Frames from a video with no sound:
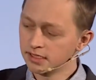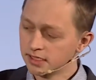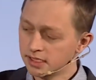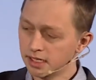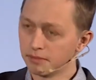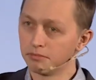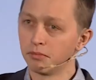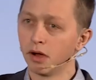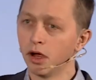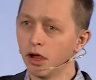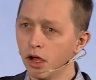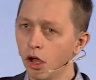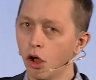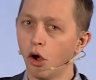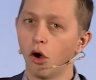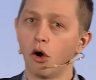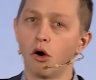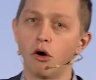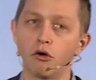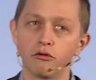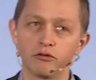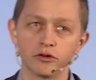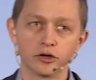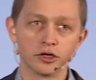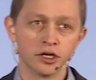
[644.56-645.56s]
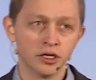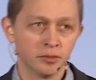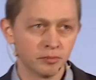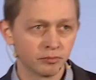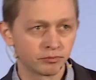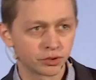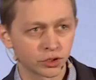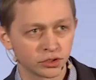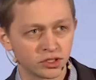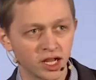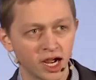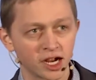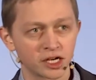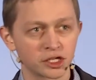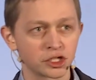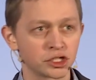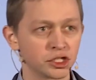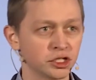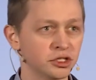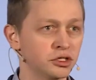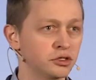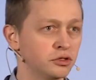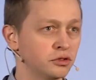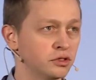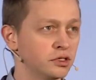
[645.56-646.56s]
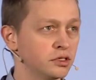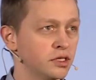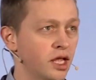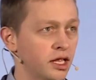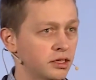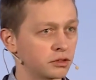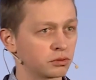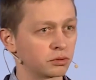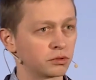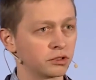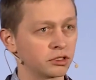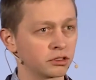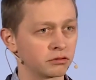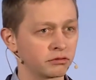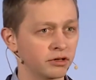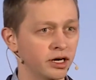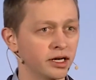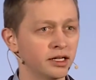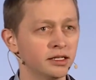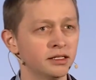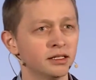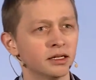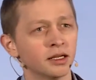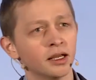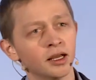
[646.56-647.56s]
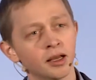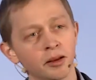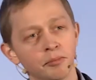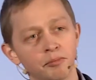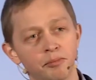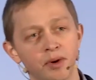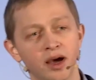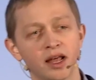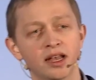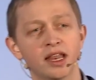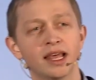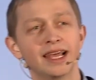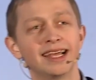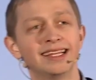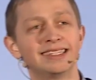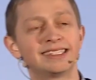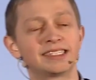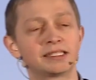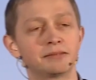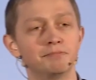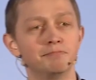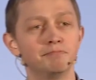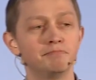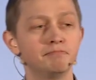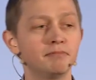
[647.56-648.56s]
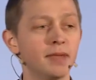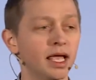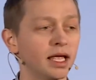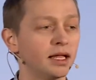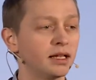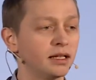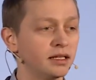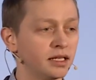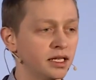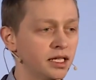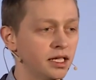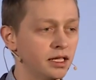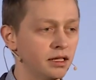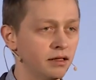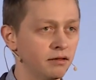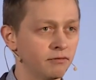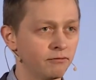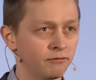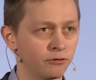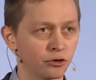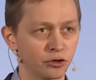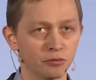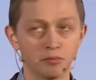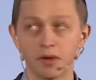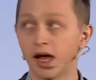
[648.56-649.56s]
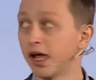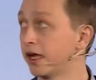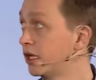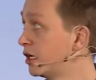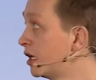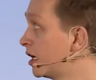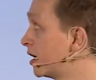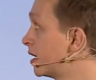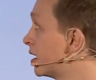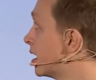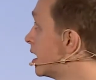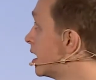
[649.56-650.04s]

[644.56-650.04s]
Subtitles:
some overproduction to the network, right? But it's mainly for mining.